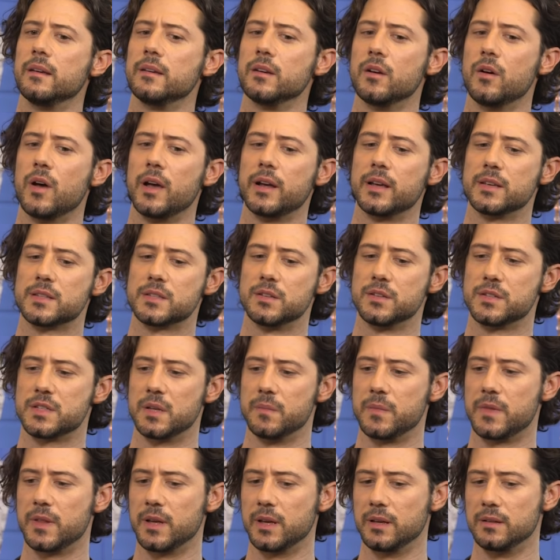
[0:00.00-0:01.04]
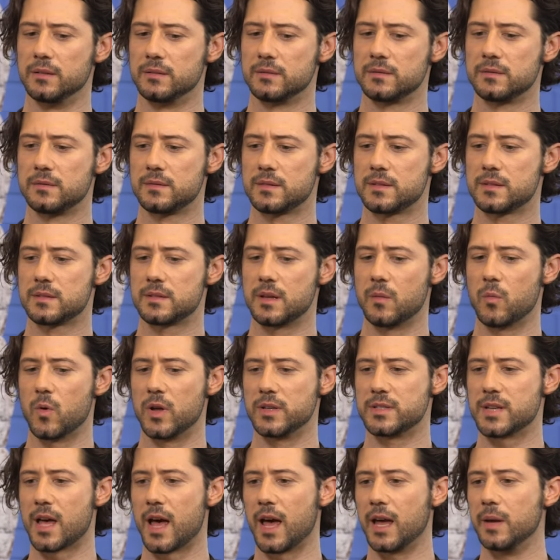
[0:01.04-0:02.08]
You know, I guess there's something
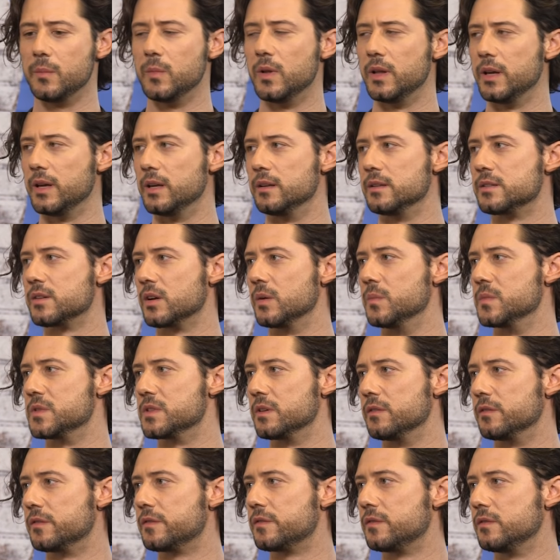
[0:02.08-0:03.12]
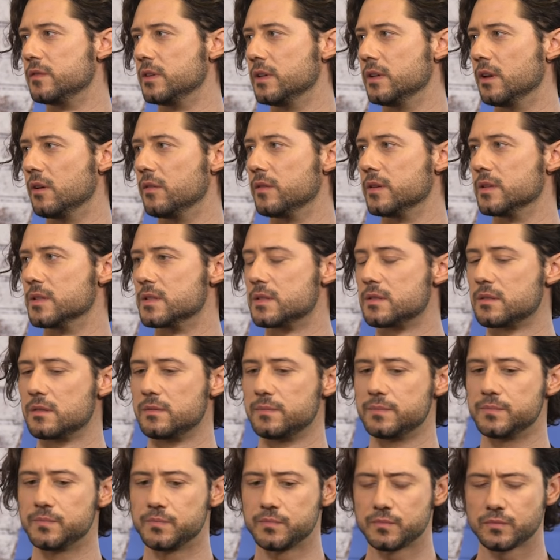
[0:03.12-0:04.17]
somewhat timely in terms of you know these
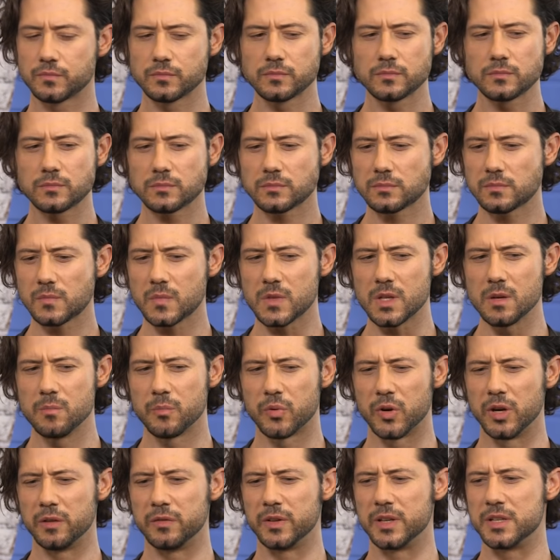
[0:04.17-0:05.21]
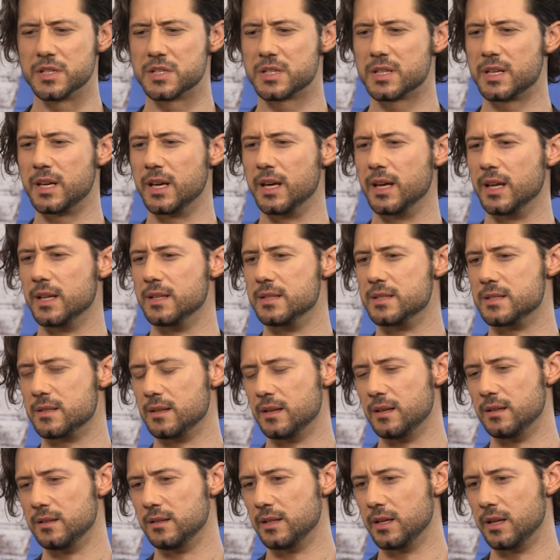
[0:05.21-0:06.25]
privileged kids,
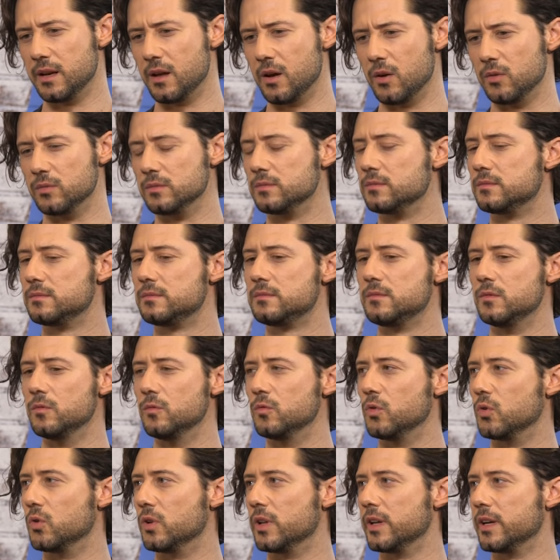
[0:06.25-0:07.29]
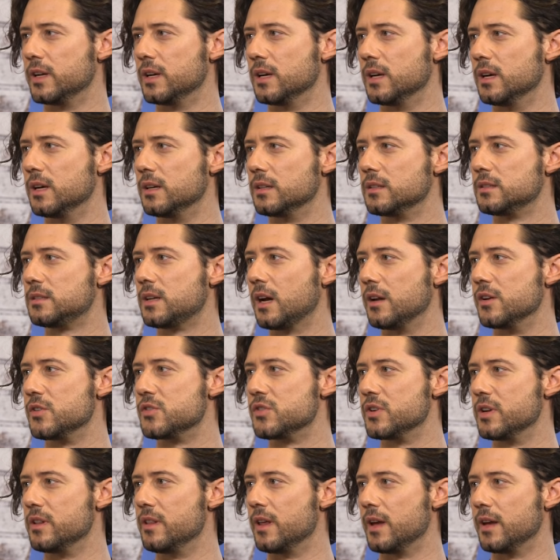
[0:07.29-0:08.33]
you know, ruling a
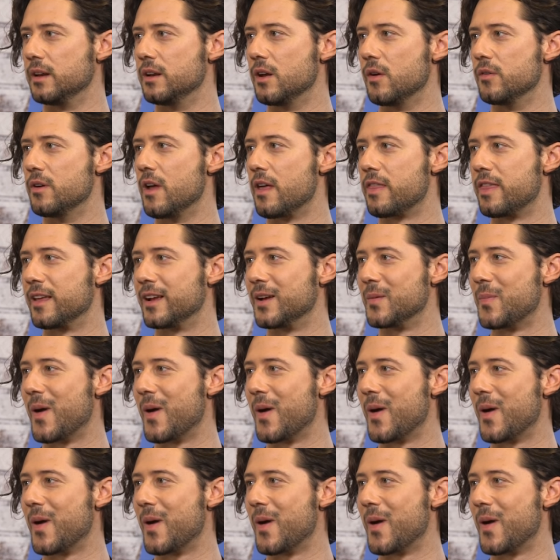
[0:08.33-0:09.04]
country they know nothing